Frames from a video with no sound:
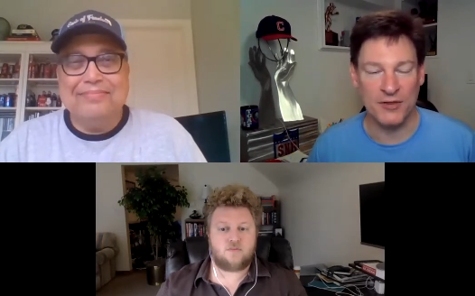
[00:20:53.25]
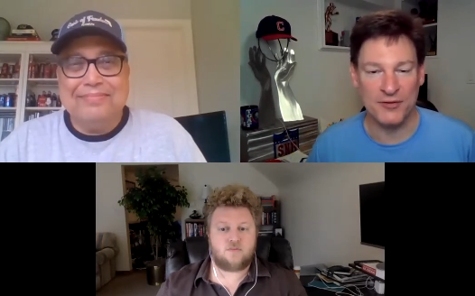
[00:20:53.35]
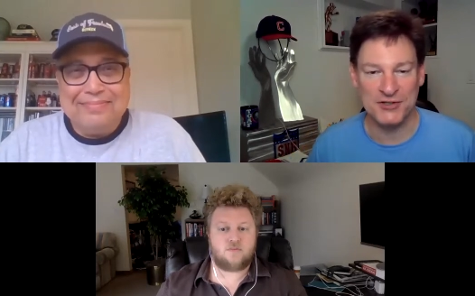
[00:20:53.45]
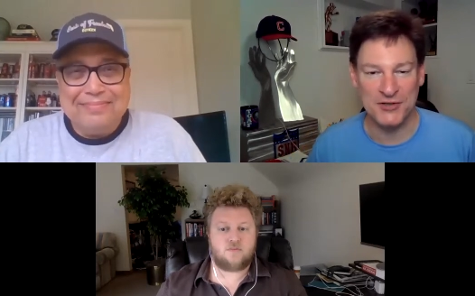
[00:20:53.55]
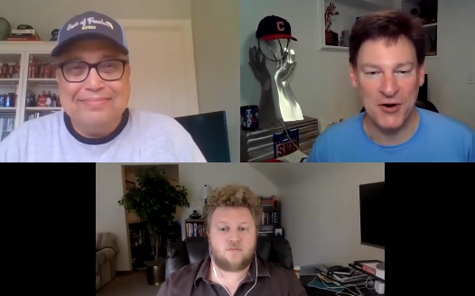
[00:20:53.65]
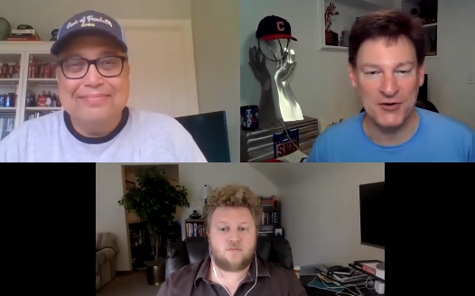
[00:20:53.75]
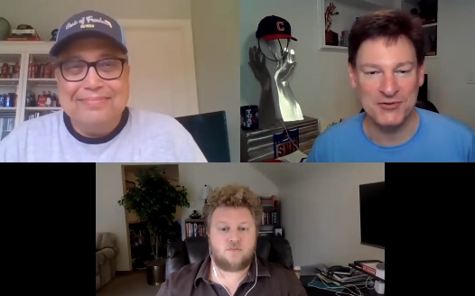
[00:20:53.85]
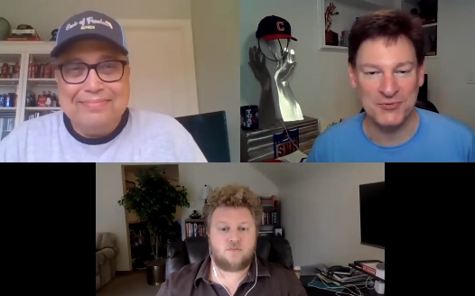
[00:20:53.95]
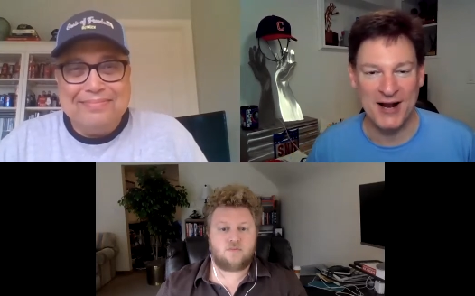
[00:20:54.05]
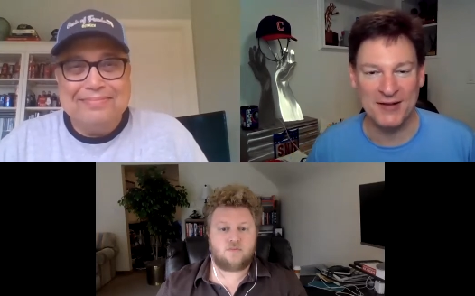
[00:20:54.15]
Speaker 1: whether the
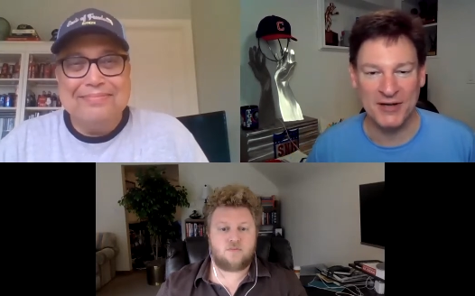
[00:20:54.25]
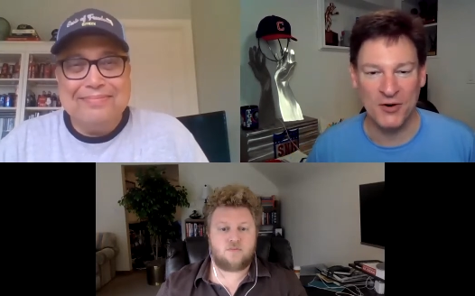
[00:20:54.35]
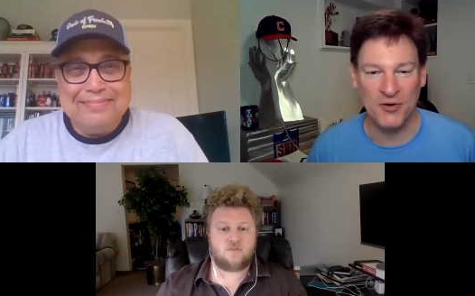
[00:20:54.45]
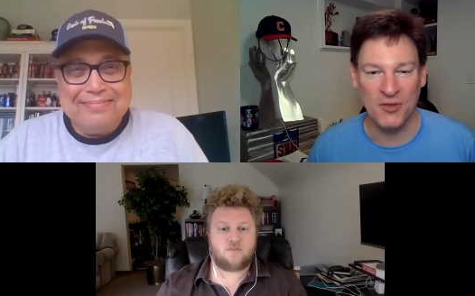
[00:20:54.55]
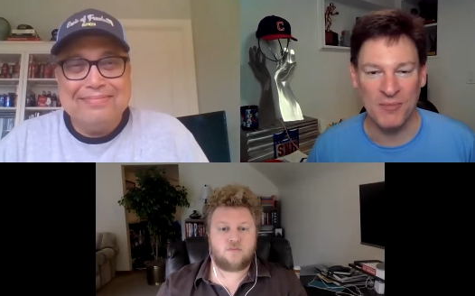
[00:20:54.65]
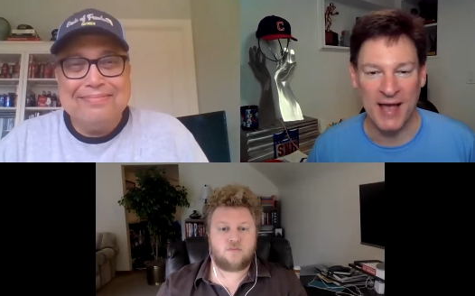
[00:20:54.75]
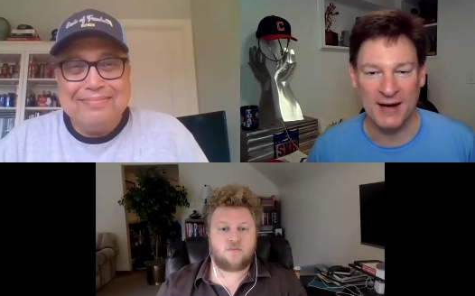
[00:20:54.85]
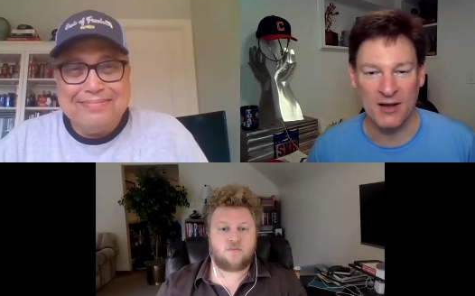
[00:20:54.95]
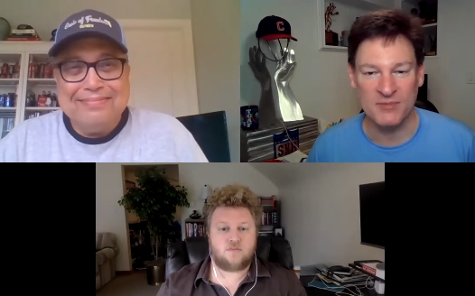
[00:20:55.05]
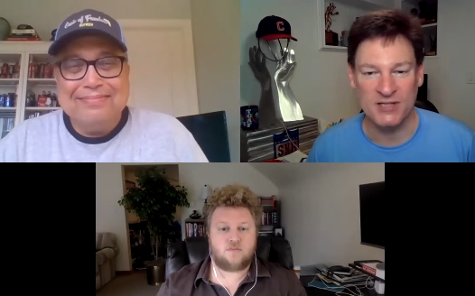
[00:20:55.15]
starters were out there or the
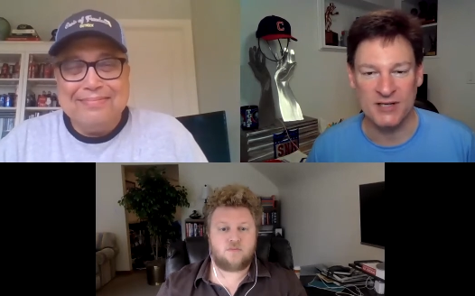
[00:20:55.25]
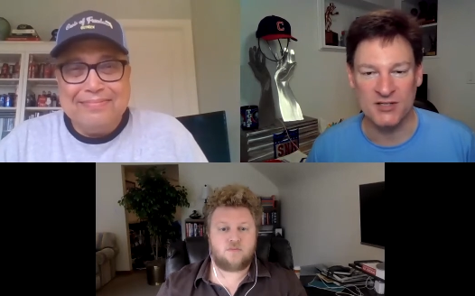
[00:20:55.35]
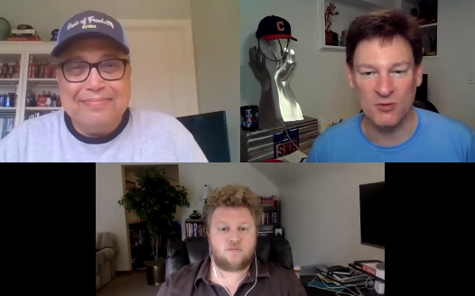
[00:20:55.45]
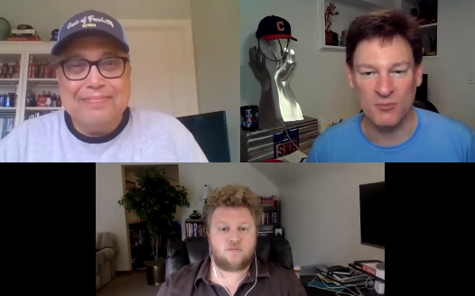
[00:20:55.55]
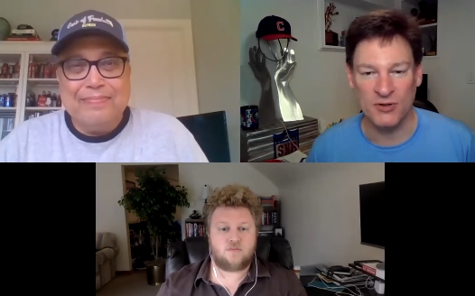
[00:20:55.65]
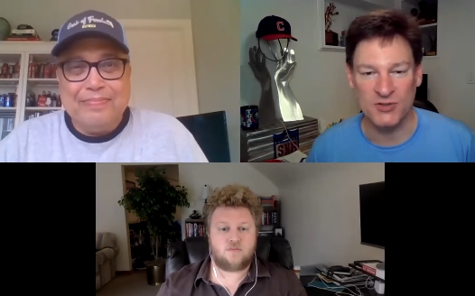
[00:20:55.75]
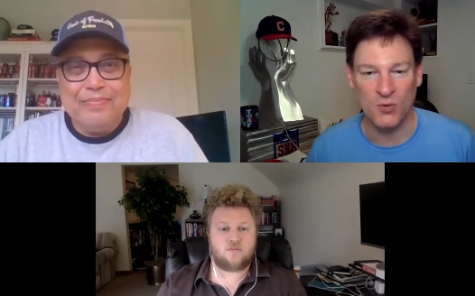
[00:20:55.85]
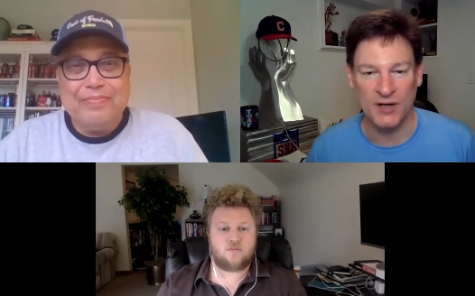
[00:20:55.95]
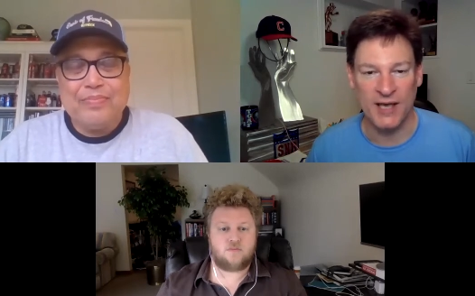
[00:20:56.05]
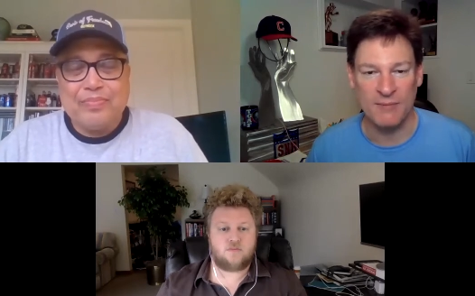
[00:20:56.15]
backups, they still put
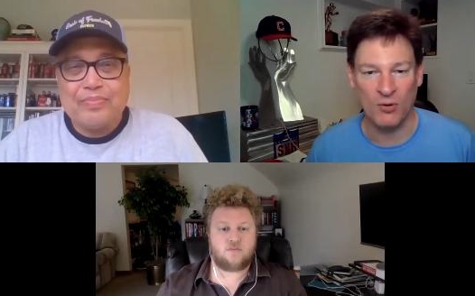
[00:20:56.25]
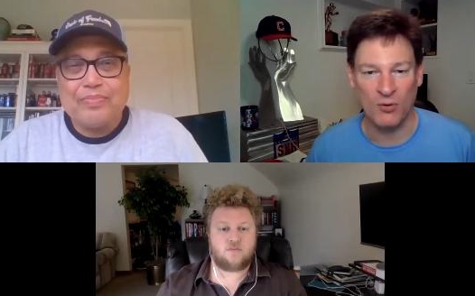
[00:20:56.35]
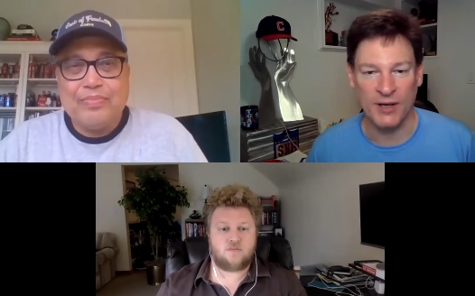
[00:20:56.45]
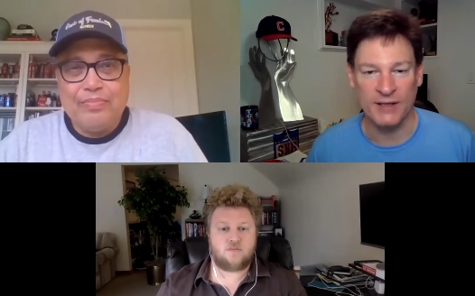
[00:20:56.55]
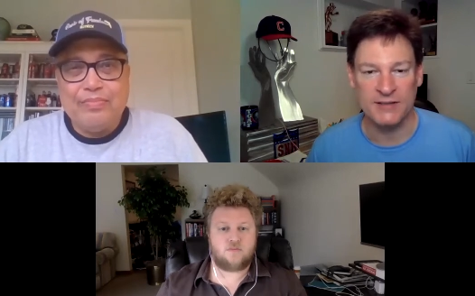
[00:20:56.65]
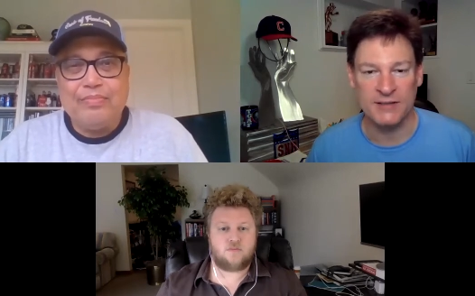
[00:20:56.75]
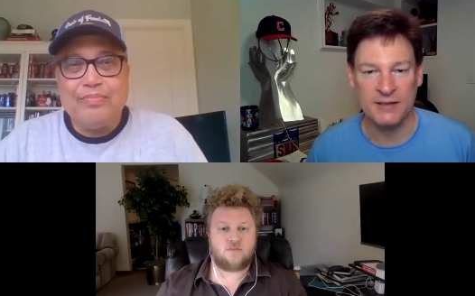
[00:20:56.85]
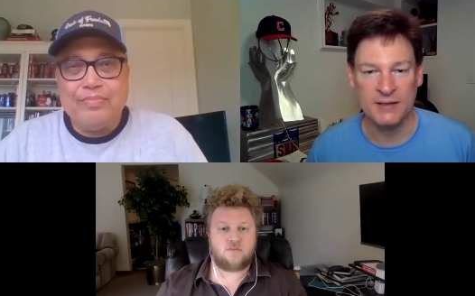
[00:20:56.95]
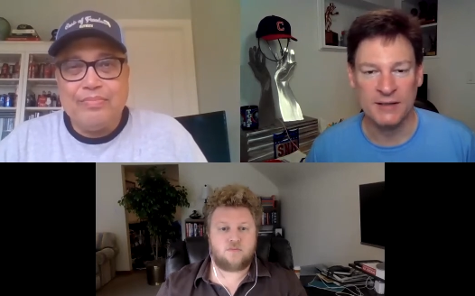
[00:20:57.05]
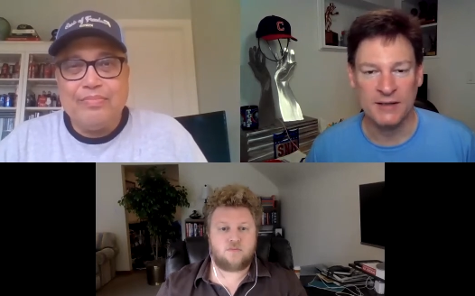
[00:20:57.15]
28 points
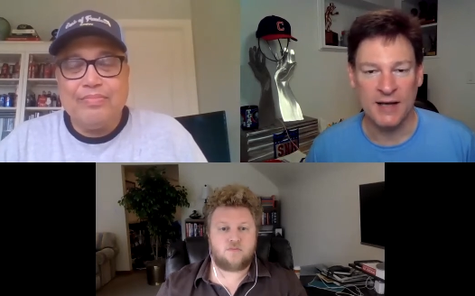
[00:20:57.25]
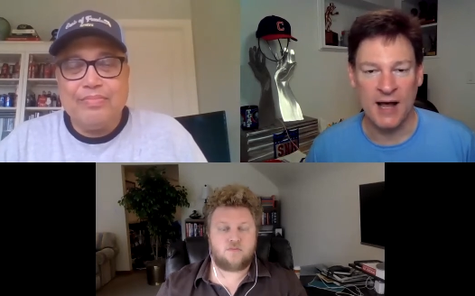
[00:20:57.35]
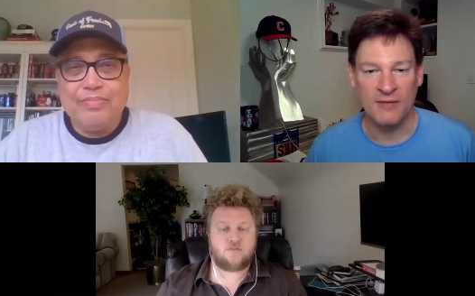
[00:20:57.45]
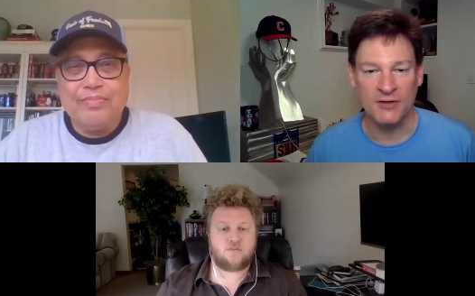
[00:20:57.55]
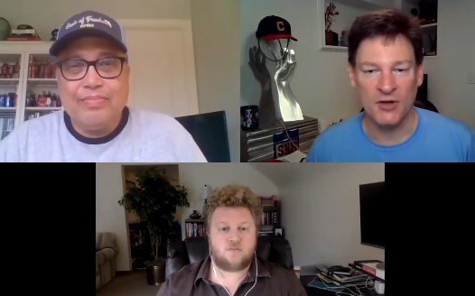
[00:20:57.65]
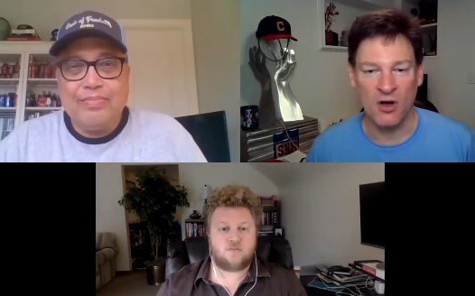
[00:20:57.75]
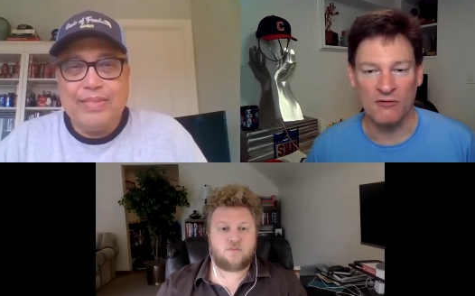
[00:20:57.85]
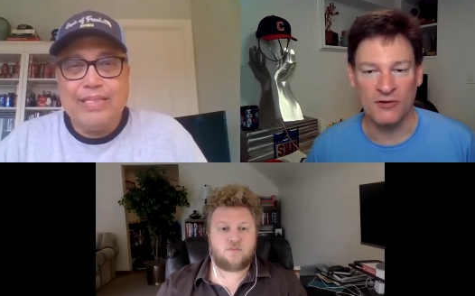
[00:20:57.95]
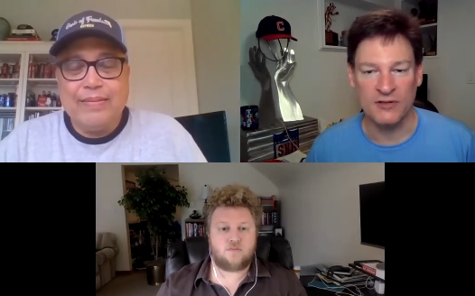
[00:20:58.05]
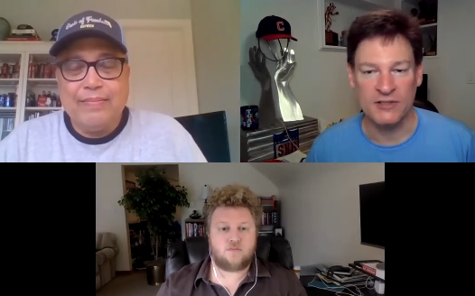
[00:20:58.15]
on the
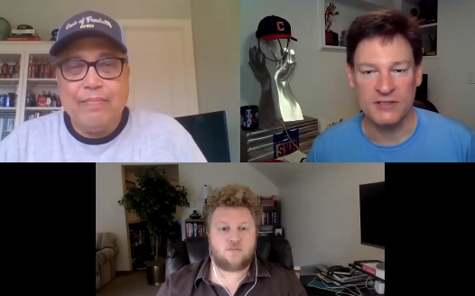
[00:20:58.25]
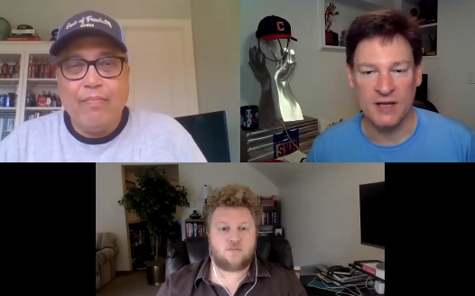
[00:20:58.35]
Dolphins.